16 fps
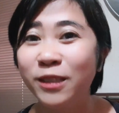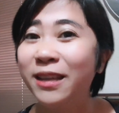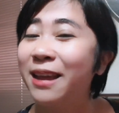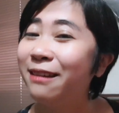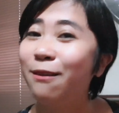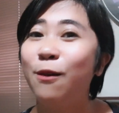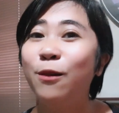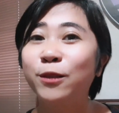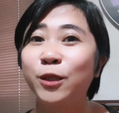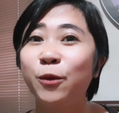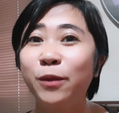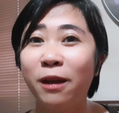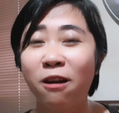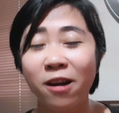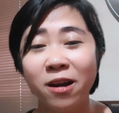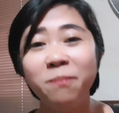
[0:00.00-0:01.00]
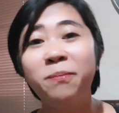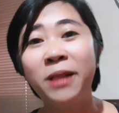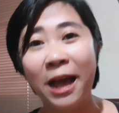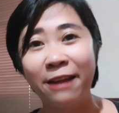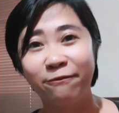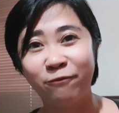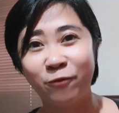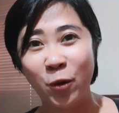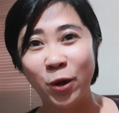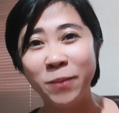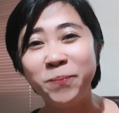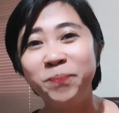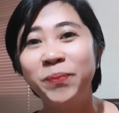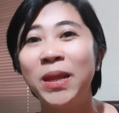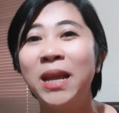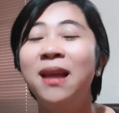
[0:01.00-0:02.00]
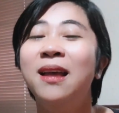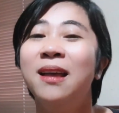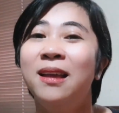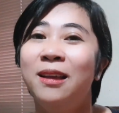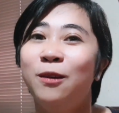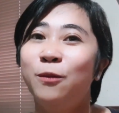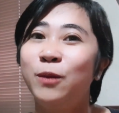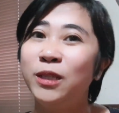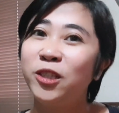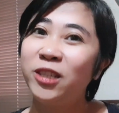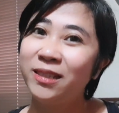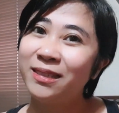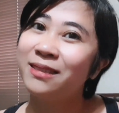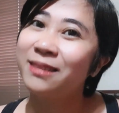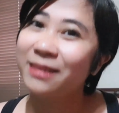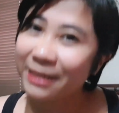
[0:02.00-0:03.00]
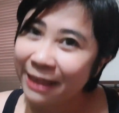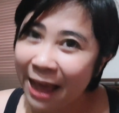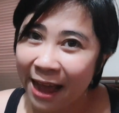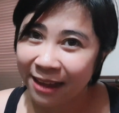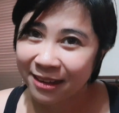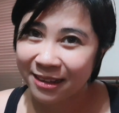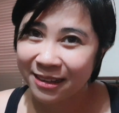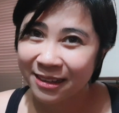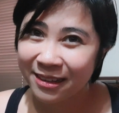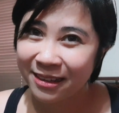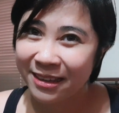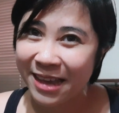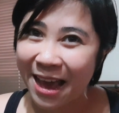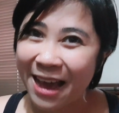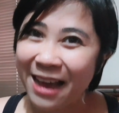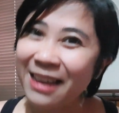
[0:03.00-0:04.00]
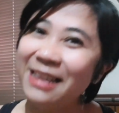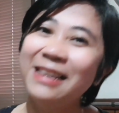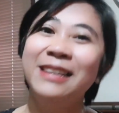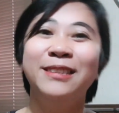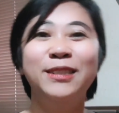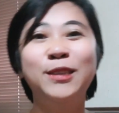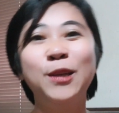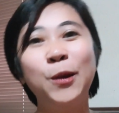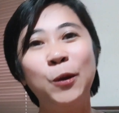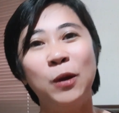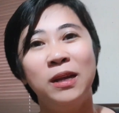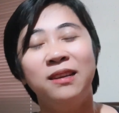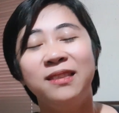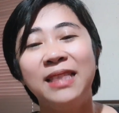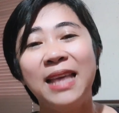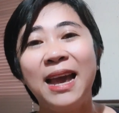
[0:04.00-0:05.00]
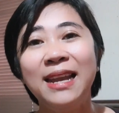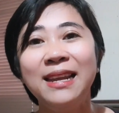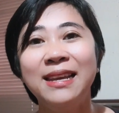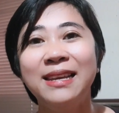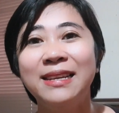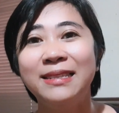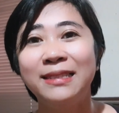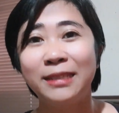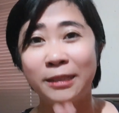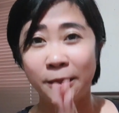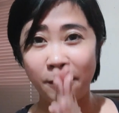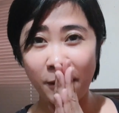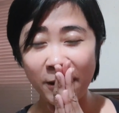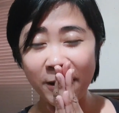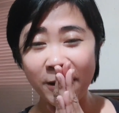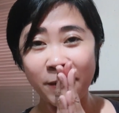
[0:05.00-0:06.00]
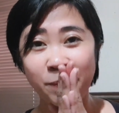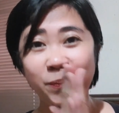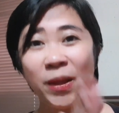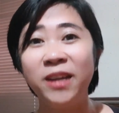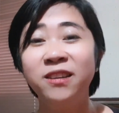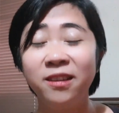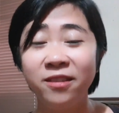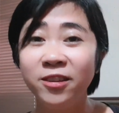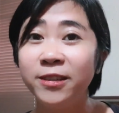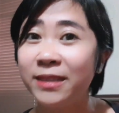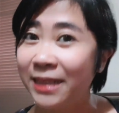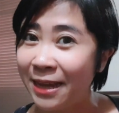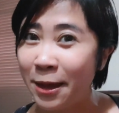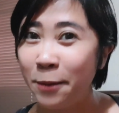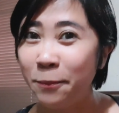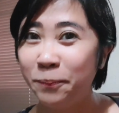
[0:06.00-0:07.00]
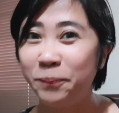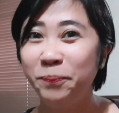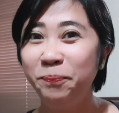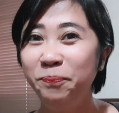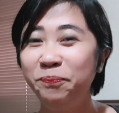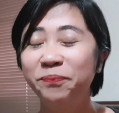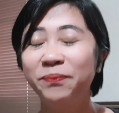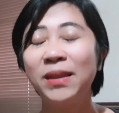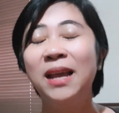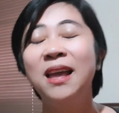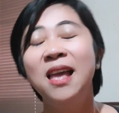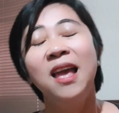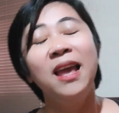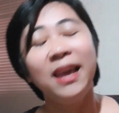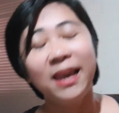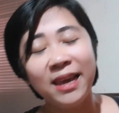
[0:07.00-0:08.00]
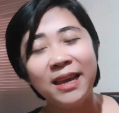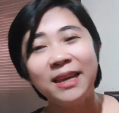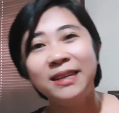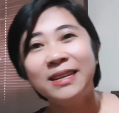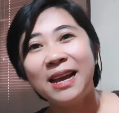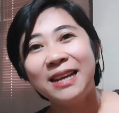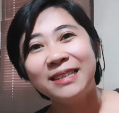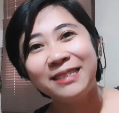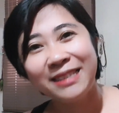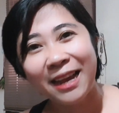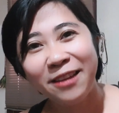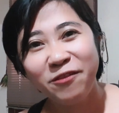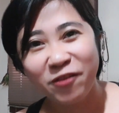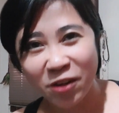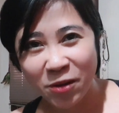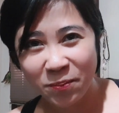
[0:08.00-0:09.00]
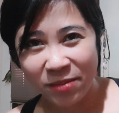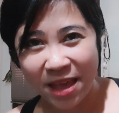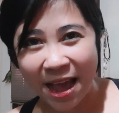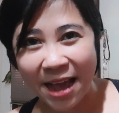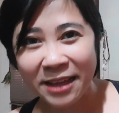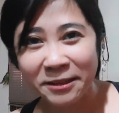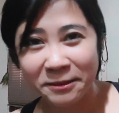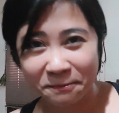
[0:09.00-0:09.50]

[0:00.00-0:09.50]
and also our platform, which is Slack. Yeah, so that is another tip. And aside from that,